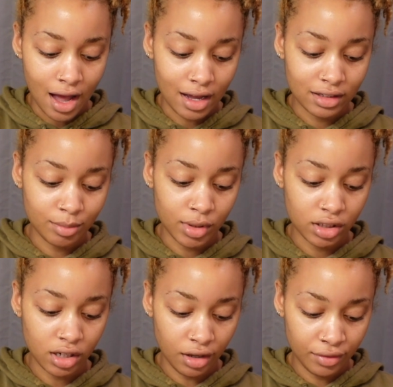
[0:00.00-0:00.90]
as
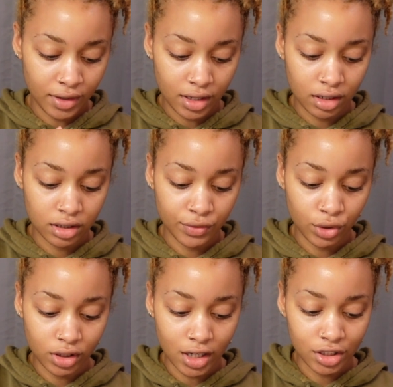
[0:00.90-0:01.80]
much of an
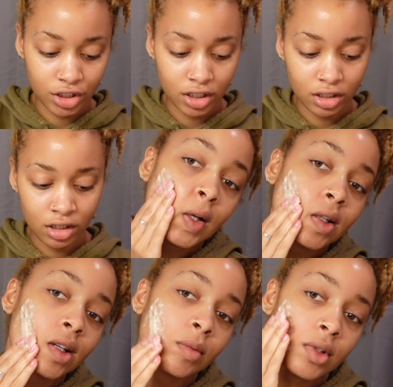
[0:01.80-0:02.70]
exfoliation.
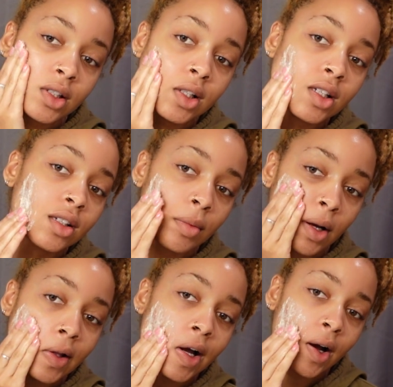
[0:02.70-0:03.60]
So I'm just gonna
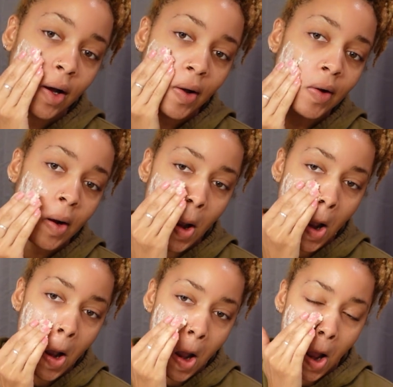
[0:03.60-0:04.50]
spread that on.
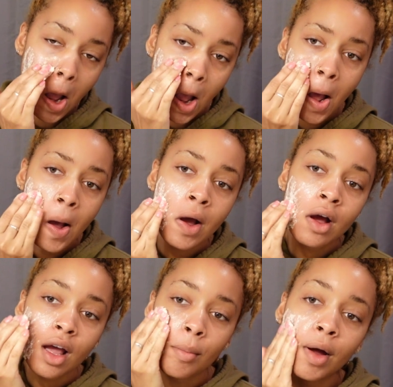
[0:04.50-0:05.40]

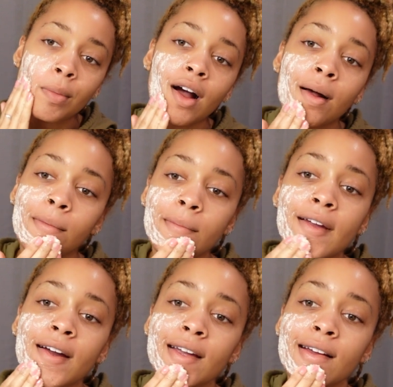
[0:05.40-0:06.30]
And my problem
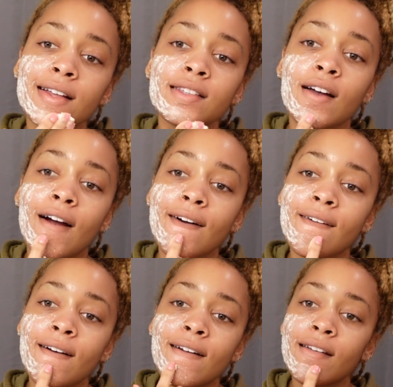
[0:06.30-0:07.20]
areas
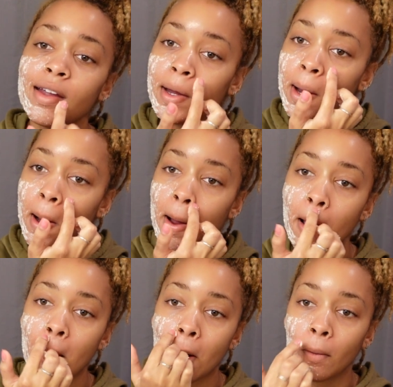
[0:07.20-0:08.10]
are under here
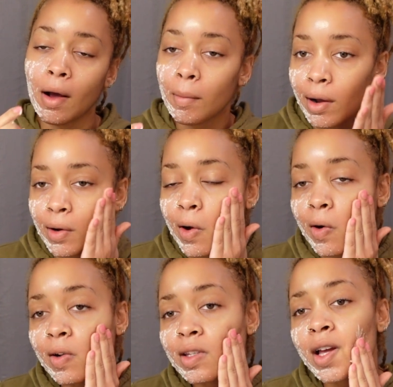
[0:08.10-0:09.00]
and around my
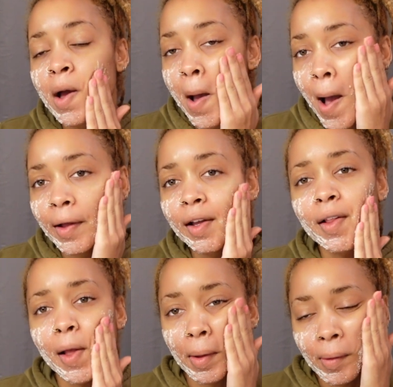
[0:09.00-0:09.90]
nose. I
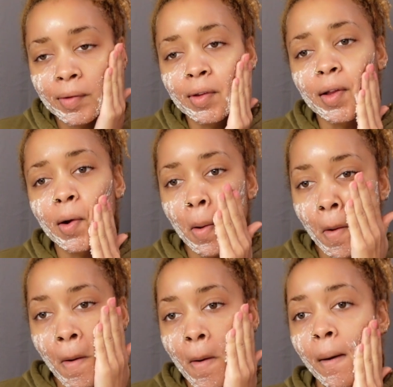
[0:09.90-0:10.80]
get like those
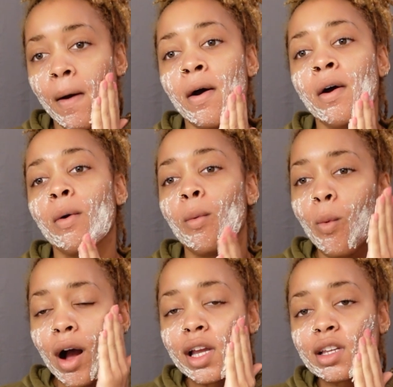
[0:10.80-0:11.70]
little
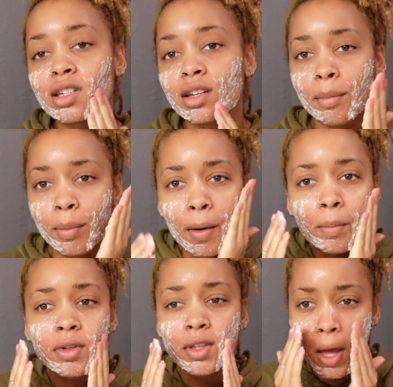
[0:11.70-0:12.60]
white
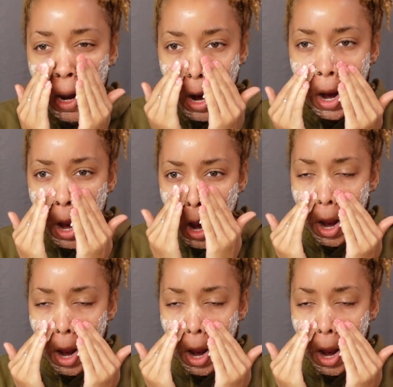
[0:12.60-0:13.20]
bumps there